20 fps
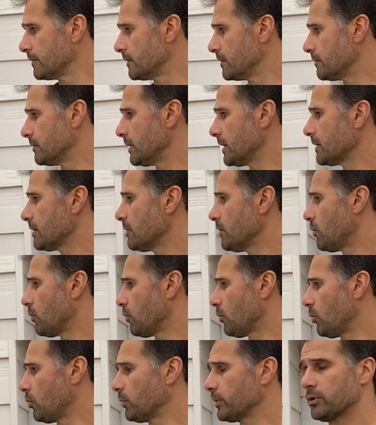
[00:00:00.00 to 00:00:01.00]
Right?
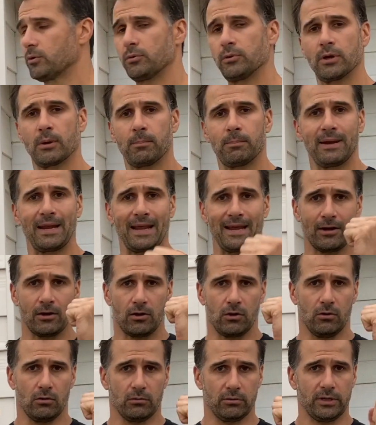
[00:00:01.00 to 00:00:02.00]
Or we're going to be doing a plank
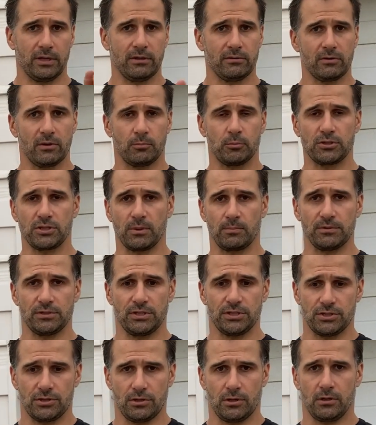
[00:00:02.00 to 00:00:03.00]
hold, either in a push-up
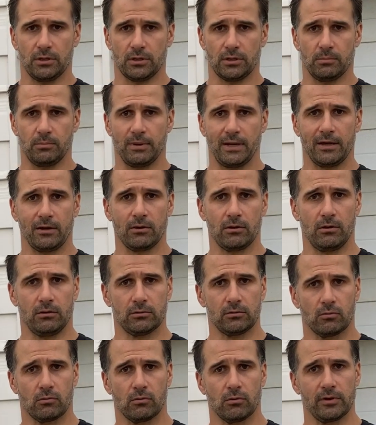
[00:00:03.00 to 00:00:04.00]
position holding the plank
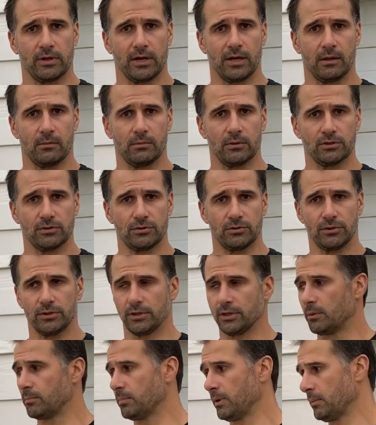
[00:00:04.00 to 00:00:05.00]
hold, or on the elbows doing
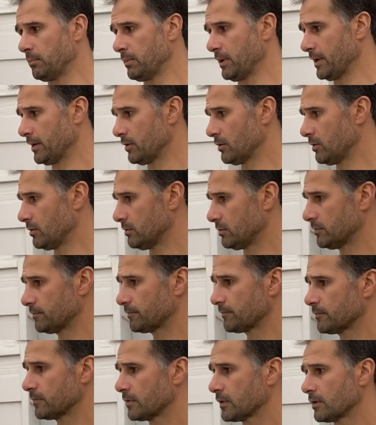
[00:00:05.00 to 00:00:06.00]
a plank hold.
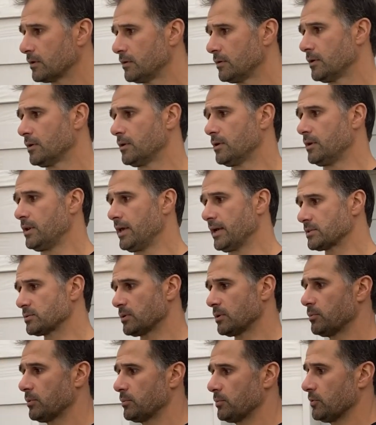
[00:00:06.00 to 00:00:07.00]
Next
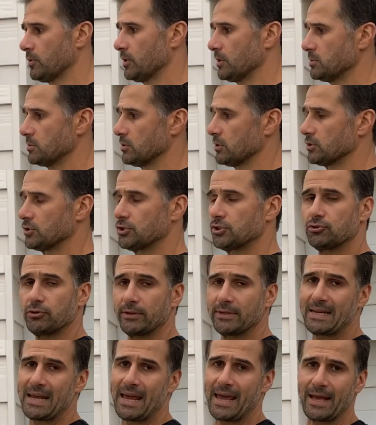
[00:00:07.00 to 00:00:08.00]
on what we've got is we've got
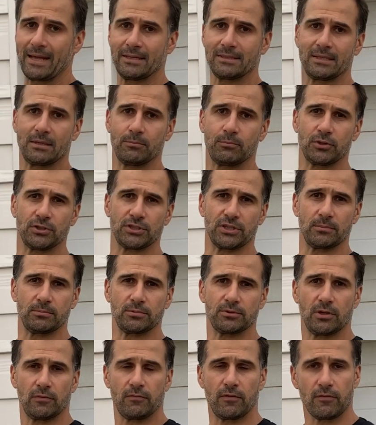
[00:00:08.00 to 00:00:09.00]
strict handstand
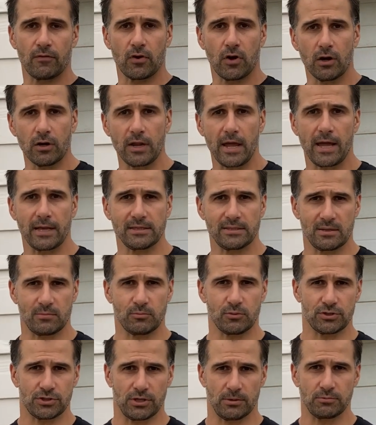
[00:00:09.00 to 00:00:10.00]
push-ups. So if you've got handstand
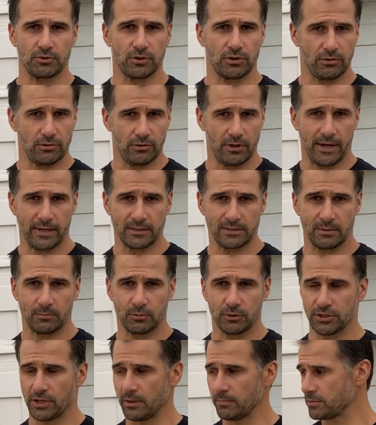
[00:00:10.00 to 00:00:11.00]
push-ups, you can do handstand
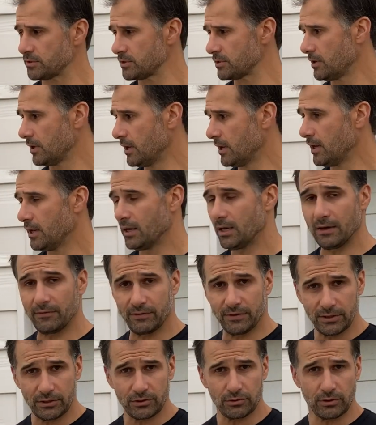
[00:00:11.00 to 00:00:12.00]
push-ups. If
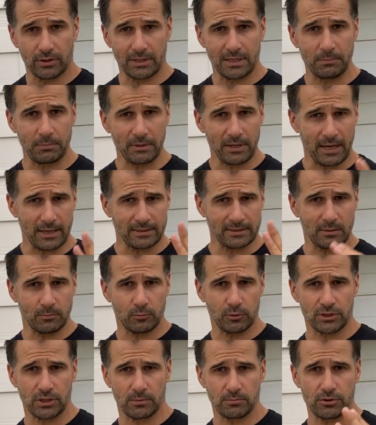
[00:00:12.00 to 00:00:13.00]
you need to do kipping handstand
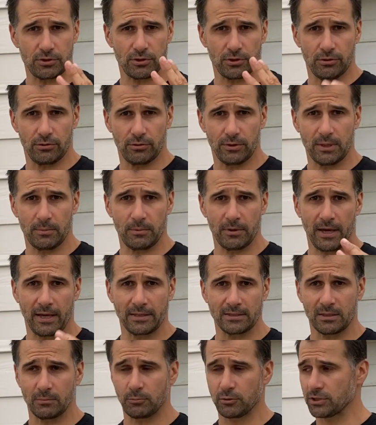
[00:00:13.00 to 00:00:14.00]
push-ups, you can do kipping
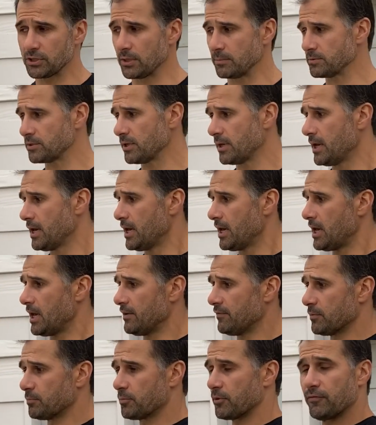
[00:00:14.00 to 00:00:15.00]
handstand push-ups.
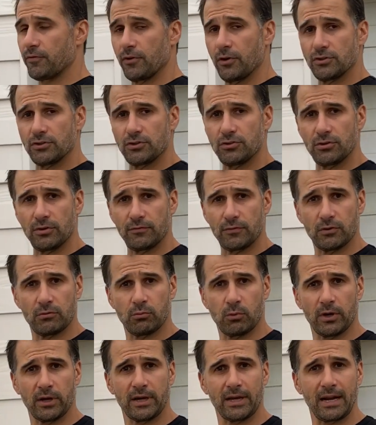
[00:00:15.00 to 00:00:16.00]
If you
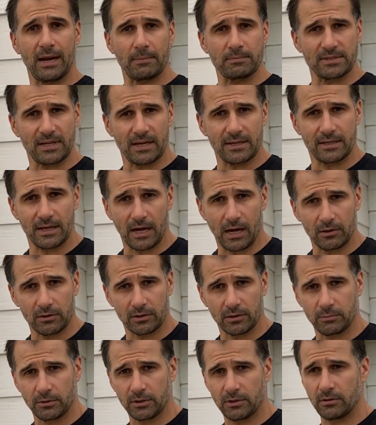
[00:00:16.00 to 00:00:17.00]
want to get upside down a
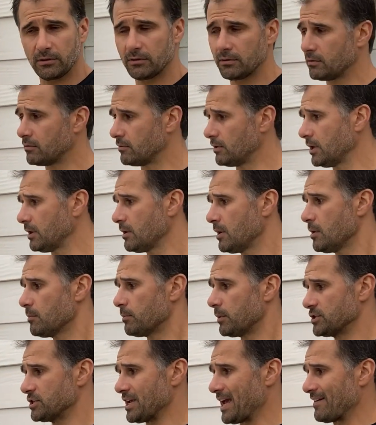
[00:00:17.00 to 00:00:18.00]
little bit, right,
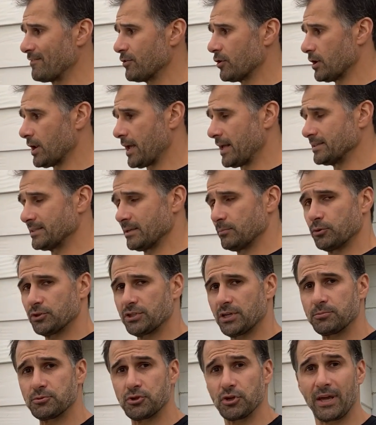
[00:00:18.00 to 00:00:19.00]
but you haven't got handstand
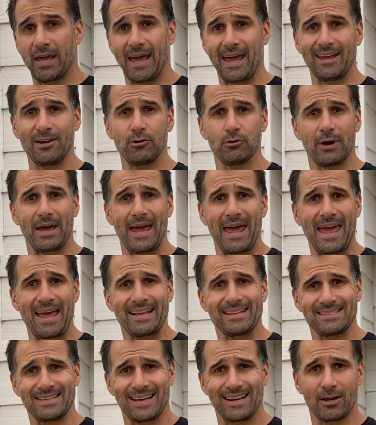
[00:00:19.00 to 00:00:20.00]
push-ups, you can do a
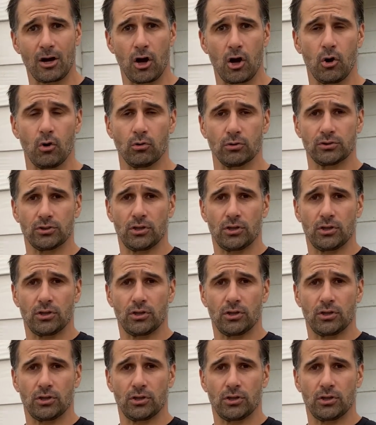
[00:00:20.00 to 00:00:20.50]
handstand hold.